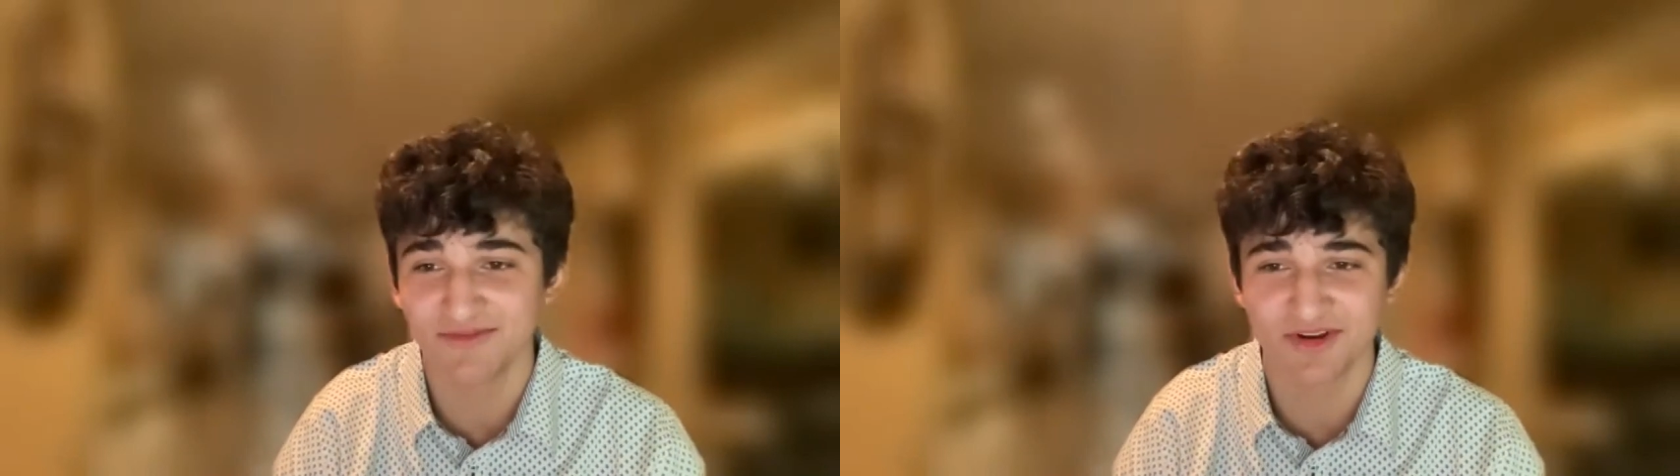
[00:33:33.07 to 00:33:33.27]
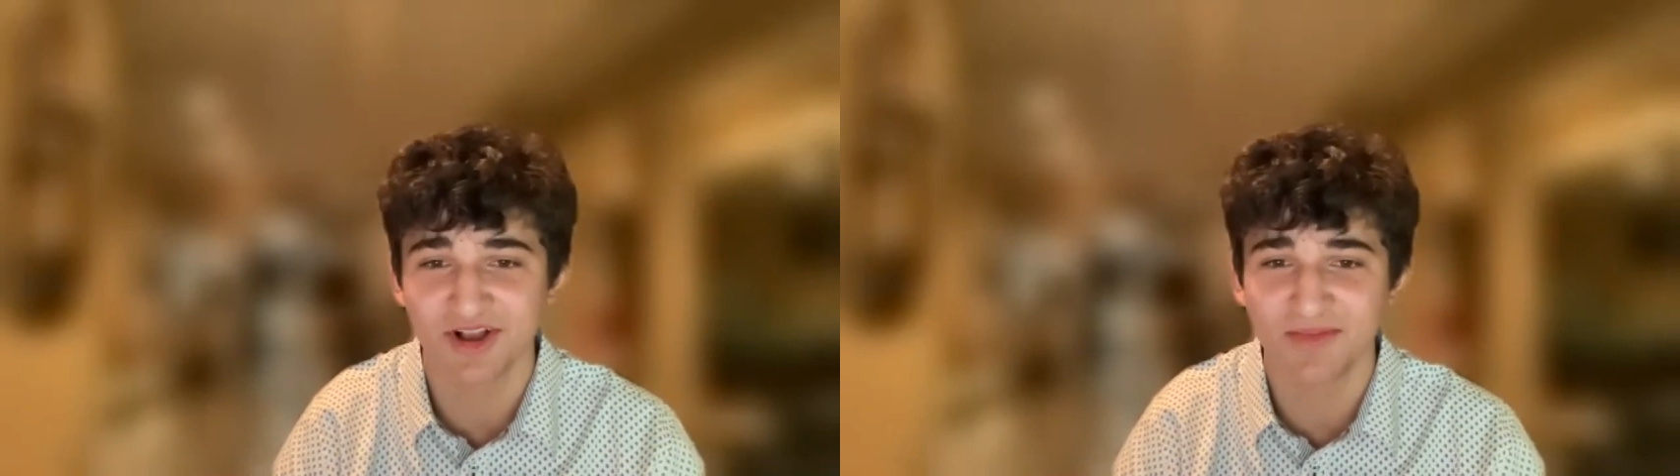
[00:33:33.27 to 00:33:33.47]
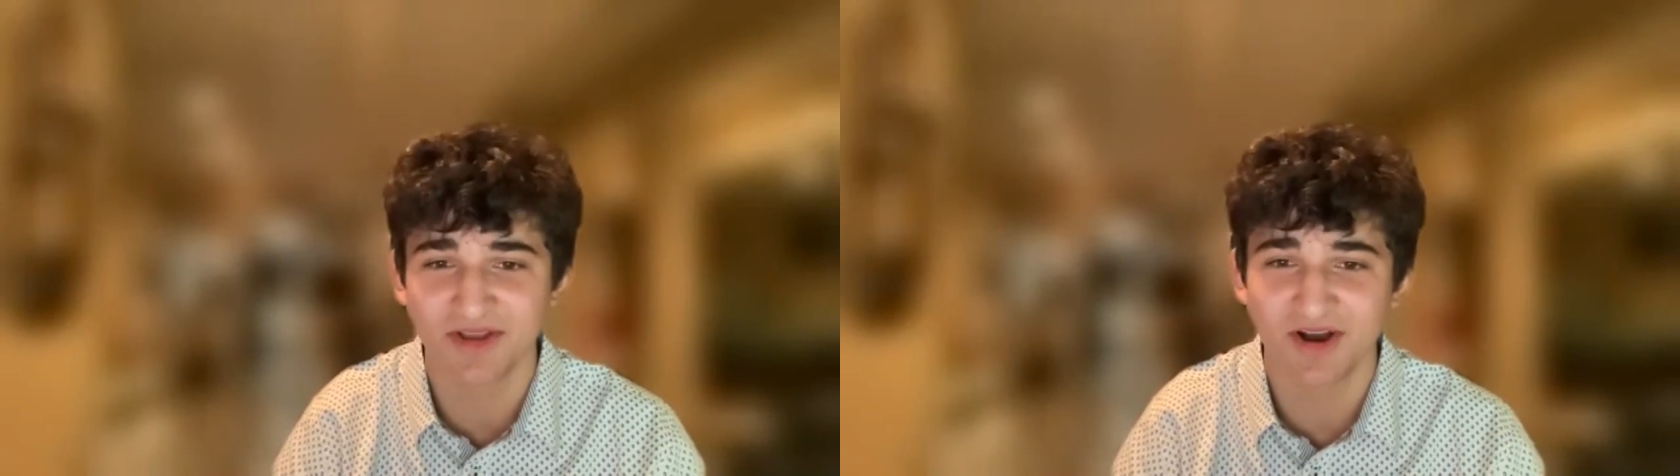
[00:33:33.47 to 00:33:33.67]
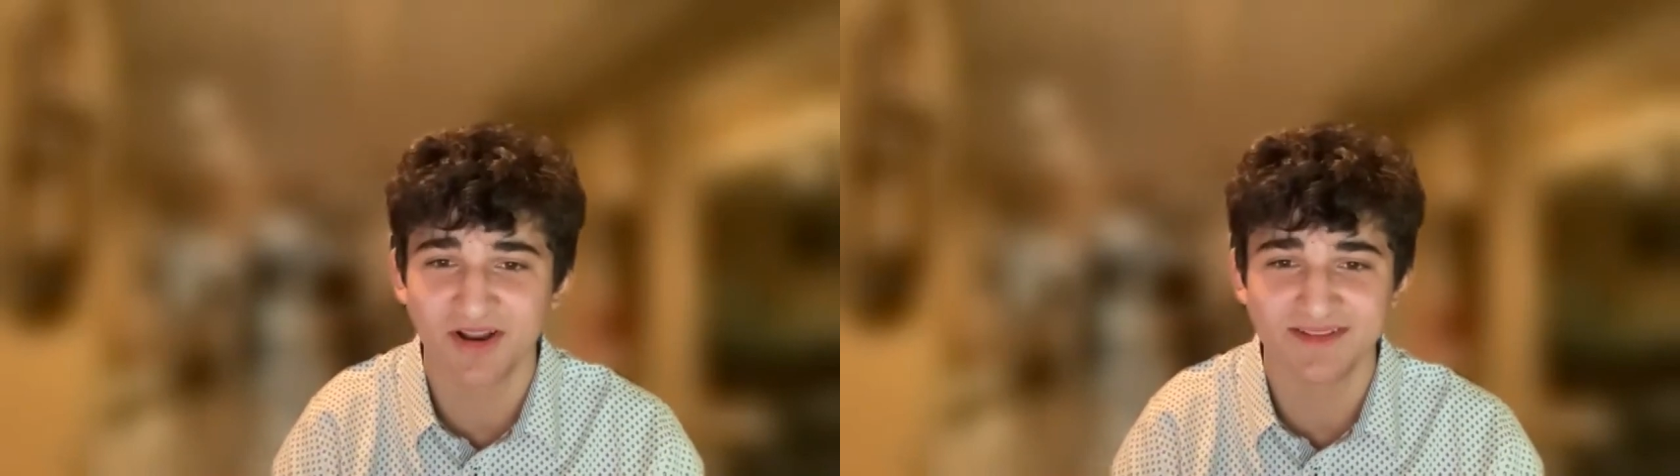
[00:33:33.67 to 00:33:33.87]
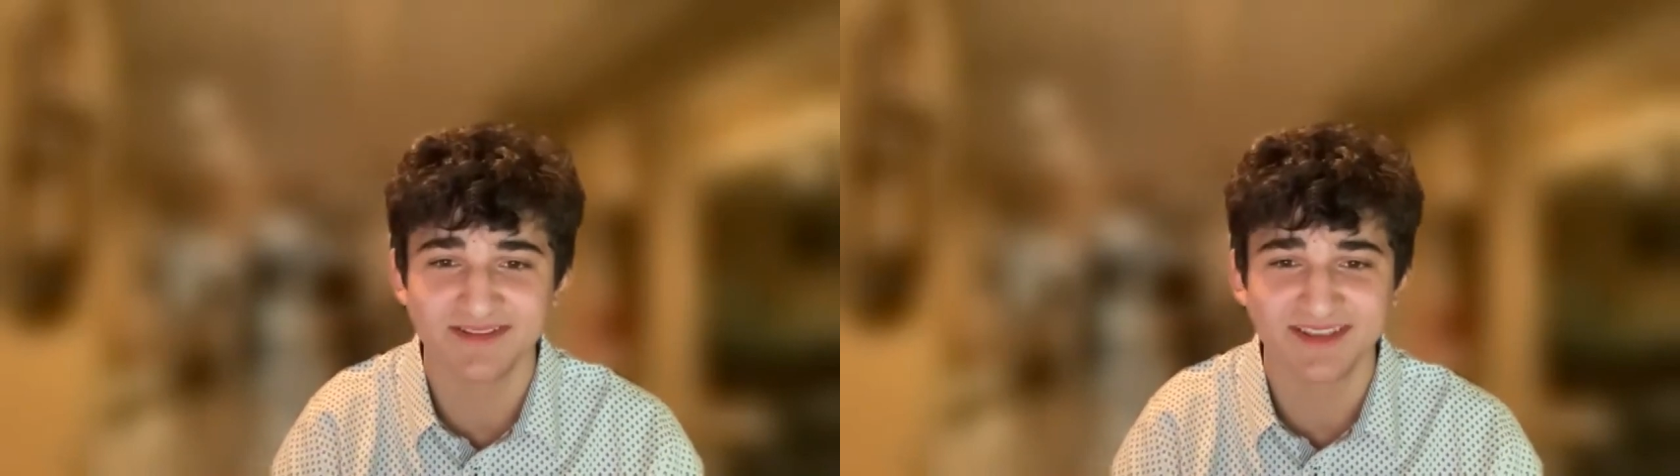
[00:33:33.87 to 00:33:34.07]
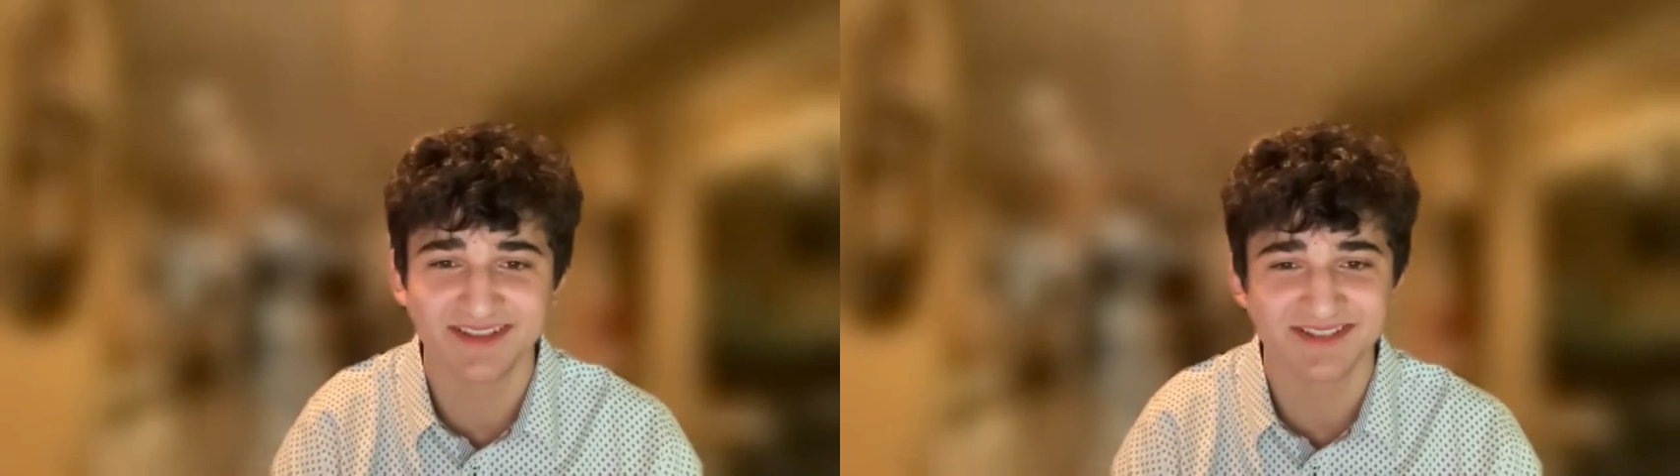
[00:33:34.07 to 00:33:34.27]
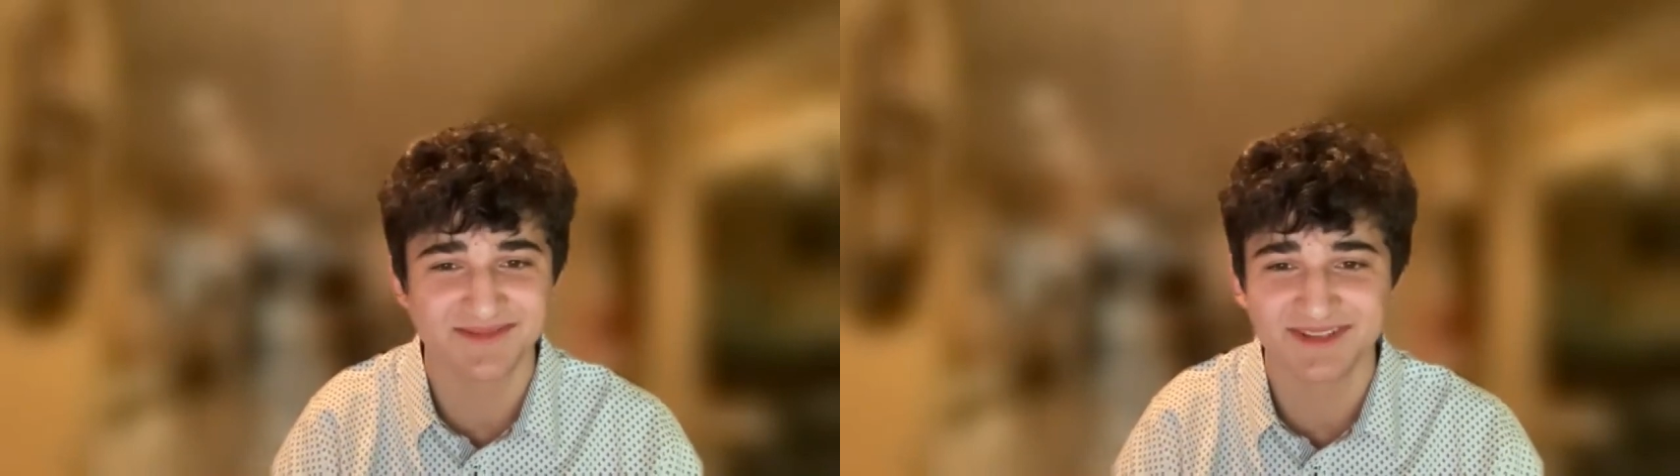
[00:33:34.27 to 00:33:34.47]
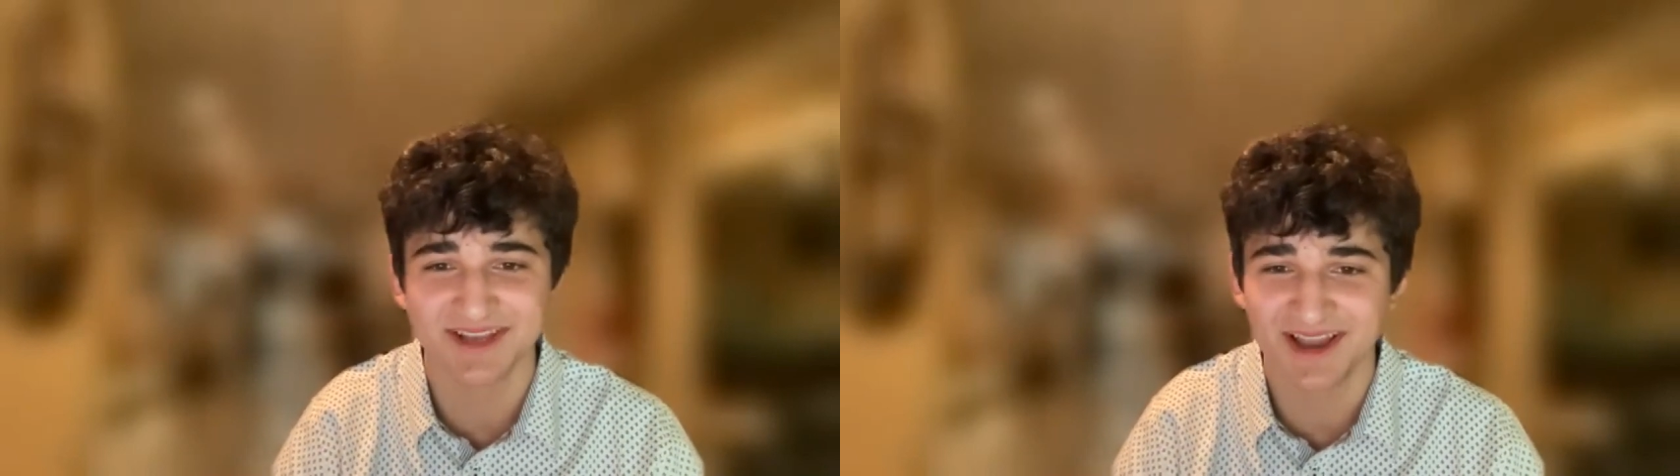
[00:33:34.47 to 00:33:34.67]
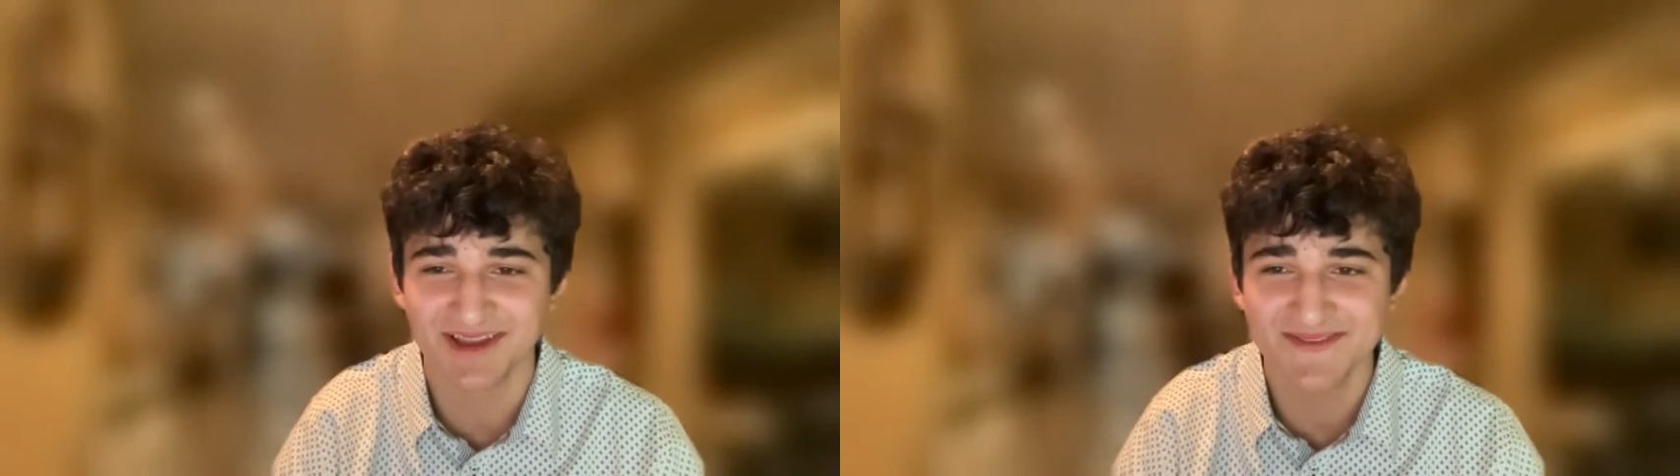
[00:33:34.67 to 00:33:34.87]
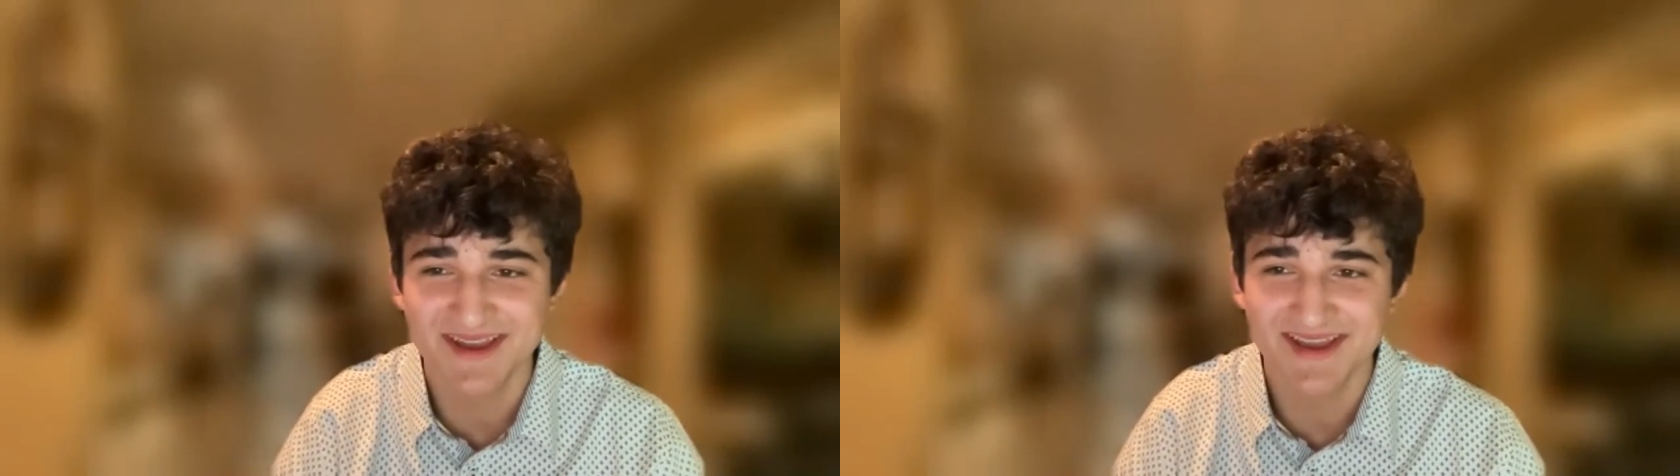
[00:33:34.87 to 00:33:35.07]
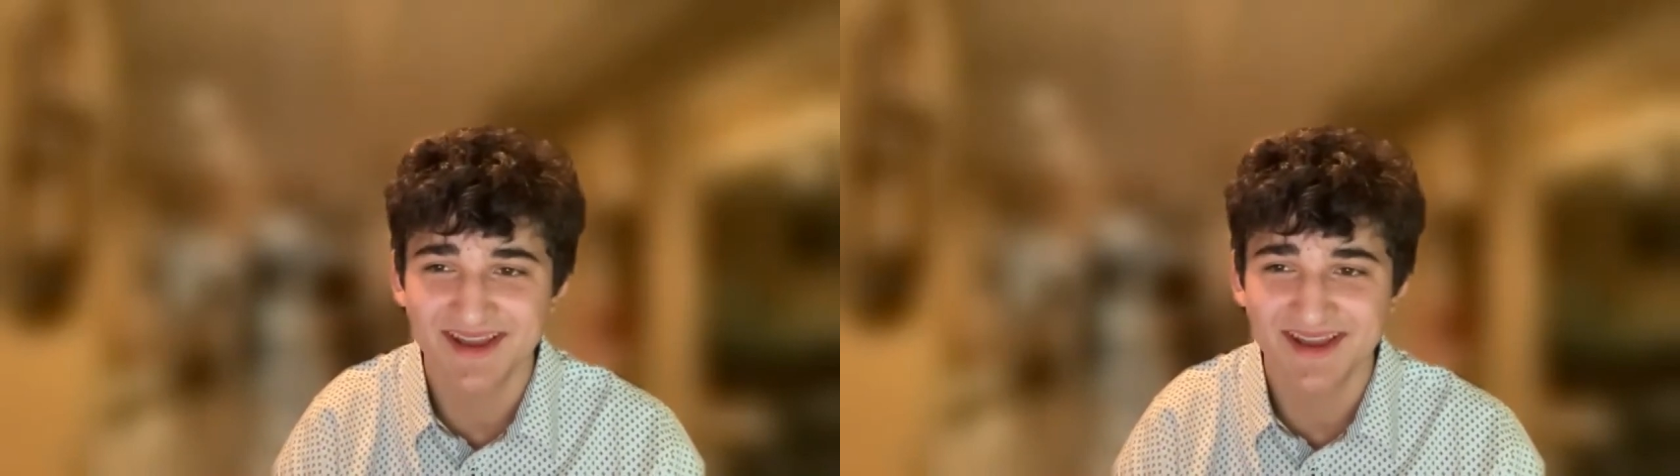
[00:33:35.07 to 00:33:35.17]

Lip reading: for coming on, taking some time,